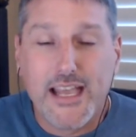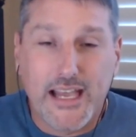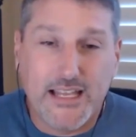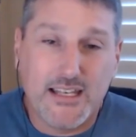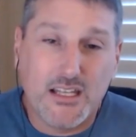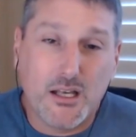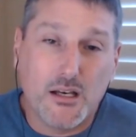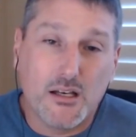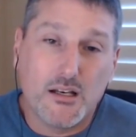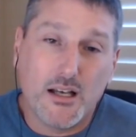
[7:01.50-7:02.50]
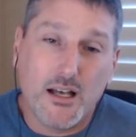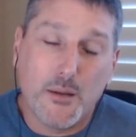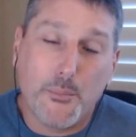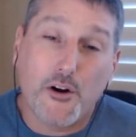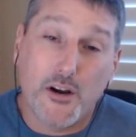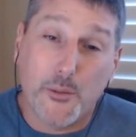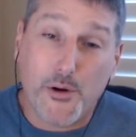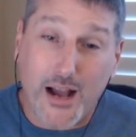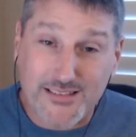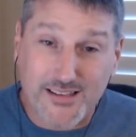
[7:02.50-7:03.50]
and then the Partnering
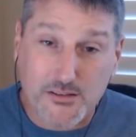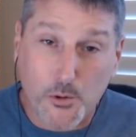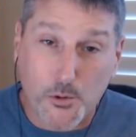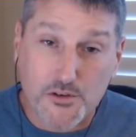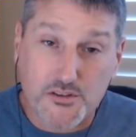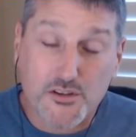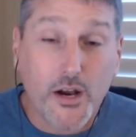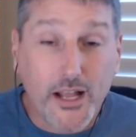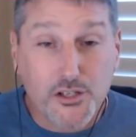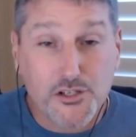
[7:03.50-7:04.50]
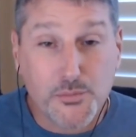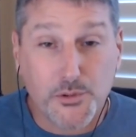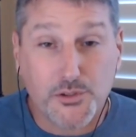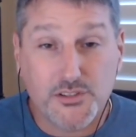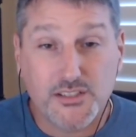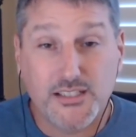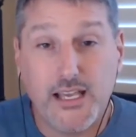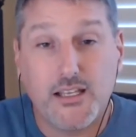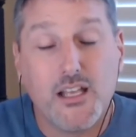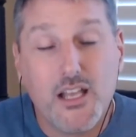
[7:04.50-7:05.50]
Process course, they're eligible to
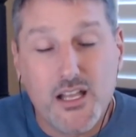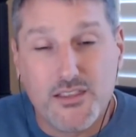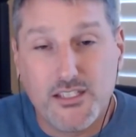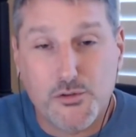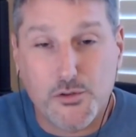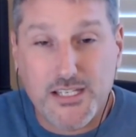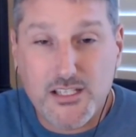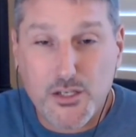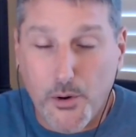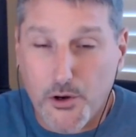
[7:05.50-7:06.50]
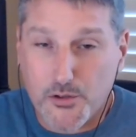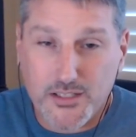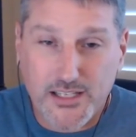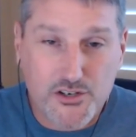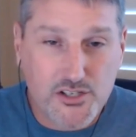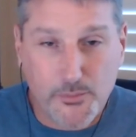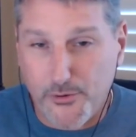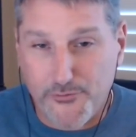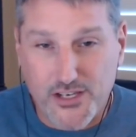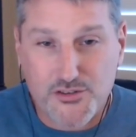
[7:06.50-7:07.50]
take the Strategic Partner Leadership
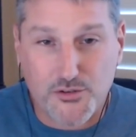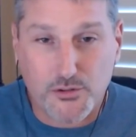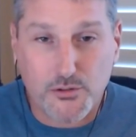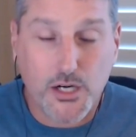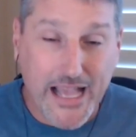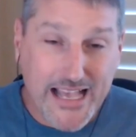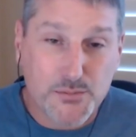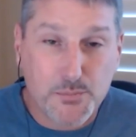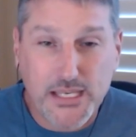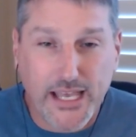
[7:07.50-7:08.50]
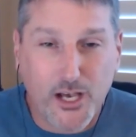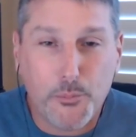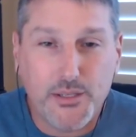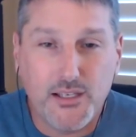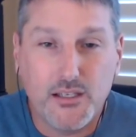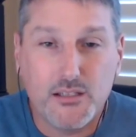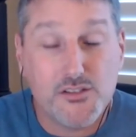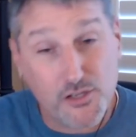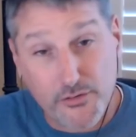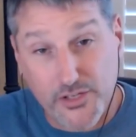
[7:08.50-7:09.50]
Professional, or SPLP,
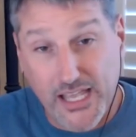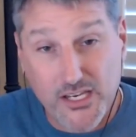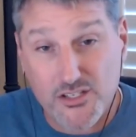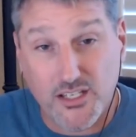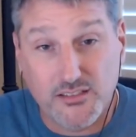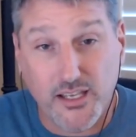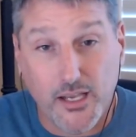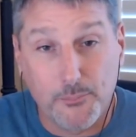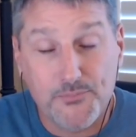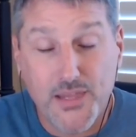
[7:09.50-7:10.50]
certification exam.